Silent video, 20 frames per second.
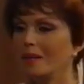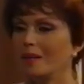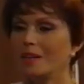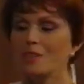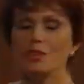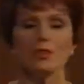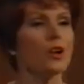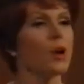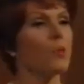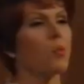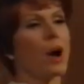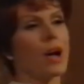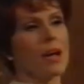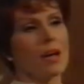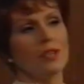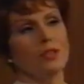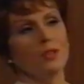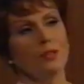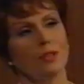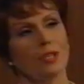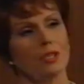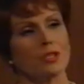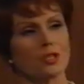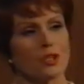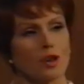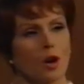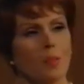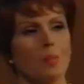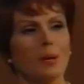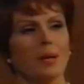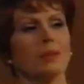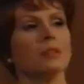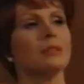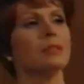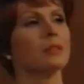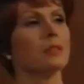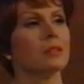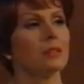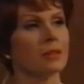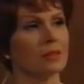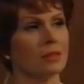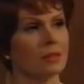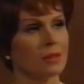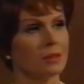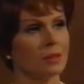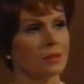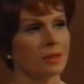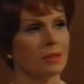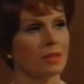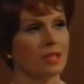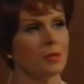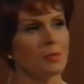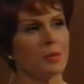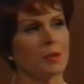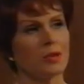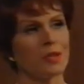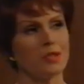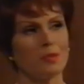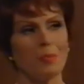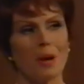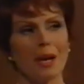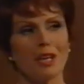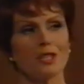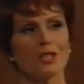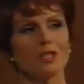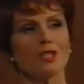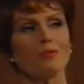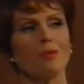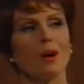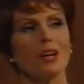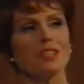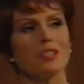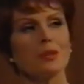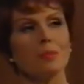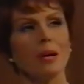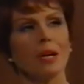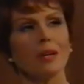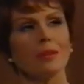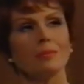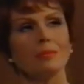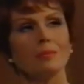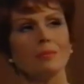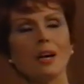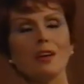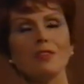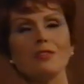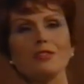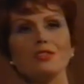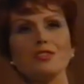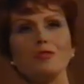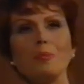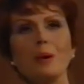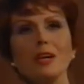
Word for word: And you know why I do this job? It's because patients write to me, hundreds of